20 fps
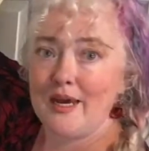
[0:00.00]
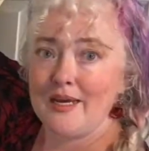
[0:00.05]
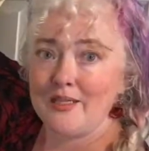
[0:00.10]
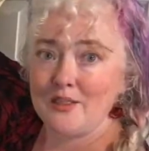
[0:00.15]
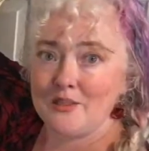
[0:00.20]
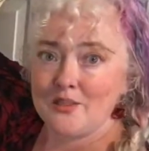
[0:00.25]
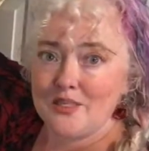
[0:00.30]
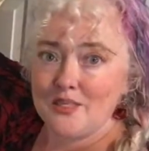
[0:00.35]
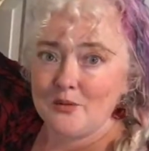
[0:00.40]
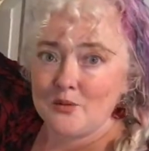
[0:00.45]
I
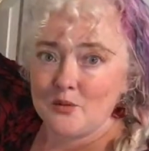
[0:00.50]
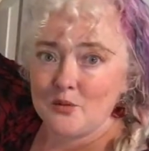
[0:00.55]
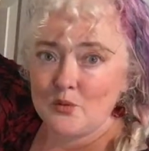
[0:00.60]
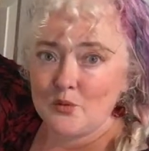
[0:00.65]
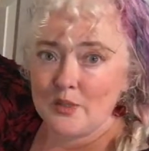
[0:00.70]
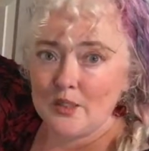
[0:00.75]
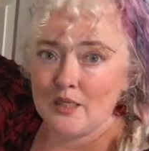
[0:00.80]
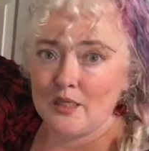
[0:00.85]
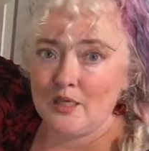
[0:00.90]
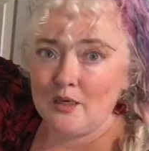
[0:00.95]
just thought this was
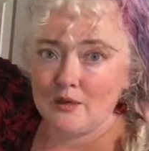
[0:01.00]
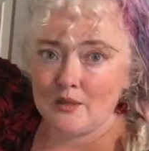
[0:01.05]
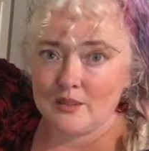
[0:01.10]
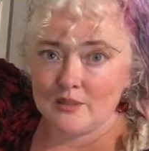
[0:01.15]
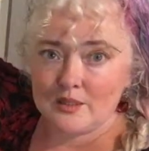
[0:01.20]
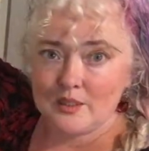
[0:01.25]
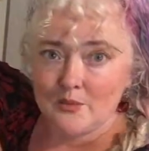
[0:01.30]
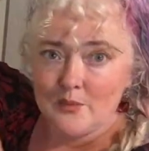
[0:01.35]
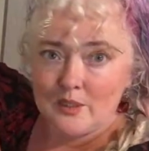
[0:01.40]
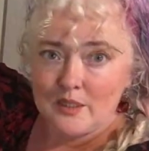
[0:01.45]
really cute and
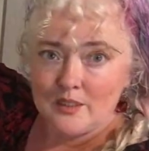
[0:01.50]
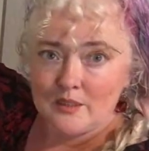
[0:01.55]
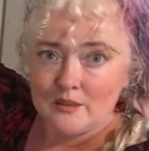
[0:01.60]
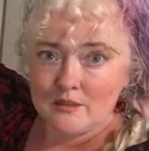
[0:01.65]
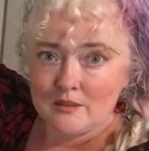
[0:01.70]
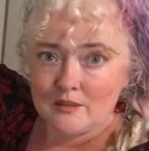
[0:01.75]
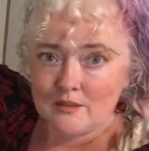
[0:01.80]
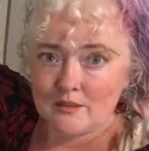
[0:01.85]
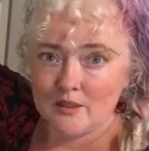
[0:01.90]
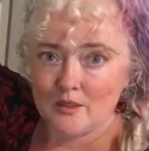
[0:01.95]

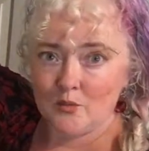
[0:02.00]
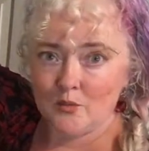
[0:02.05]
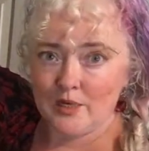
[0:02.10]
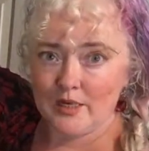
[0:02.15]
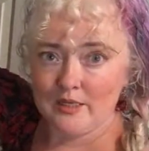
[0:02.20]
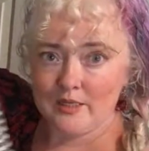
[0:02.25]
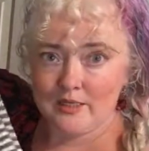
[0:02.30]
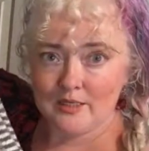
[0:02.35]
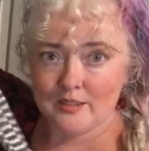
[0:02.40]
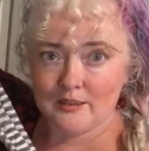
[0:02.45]
someone could
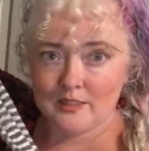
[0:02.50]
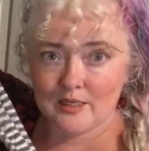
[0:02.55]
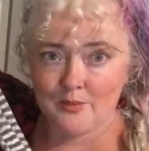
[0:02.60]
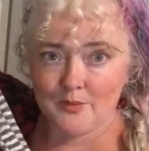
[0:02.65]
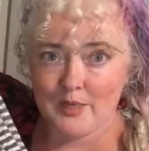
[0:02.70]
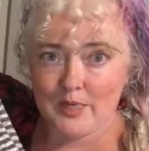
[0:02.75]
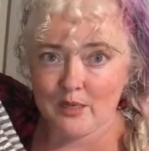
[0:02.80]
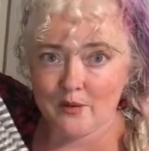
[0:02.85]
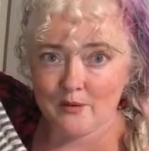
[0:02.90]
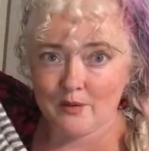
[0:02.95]
wear this and
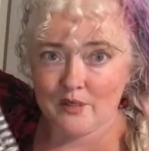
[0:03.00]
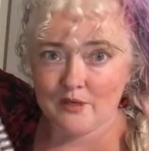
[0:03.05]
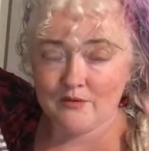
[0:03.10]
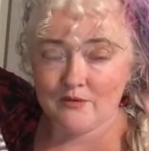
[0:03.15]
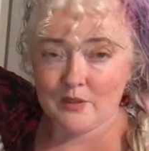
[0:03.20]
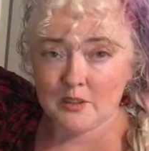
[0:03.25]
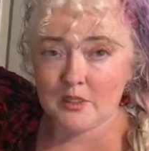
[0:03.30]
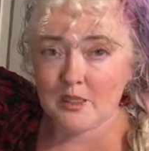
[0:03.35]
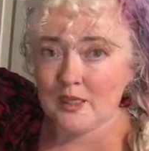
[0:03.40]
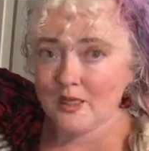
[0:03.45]
make it really
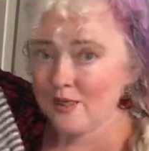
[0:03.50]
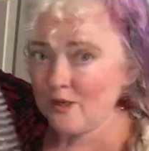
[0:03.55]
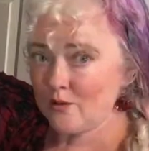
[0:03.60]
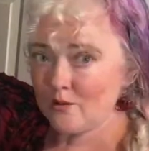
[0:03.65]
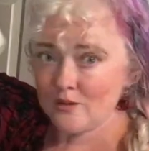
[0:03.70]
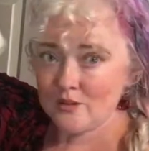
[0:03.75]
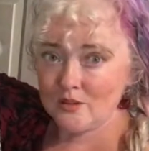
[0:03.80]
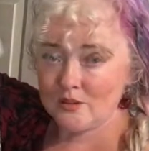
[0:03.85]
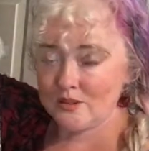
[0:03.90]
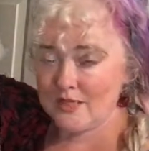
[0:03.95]
funky
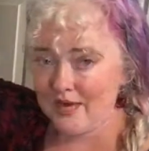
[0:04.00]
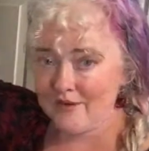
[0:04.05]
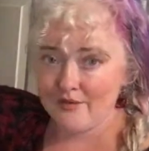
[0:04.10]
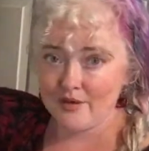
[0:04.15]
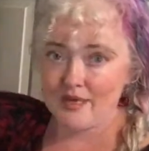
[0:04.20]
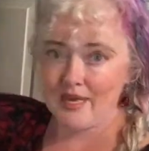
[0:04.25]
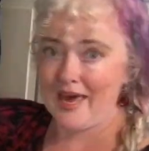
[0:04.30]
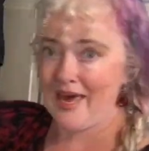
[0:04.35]
or just have it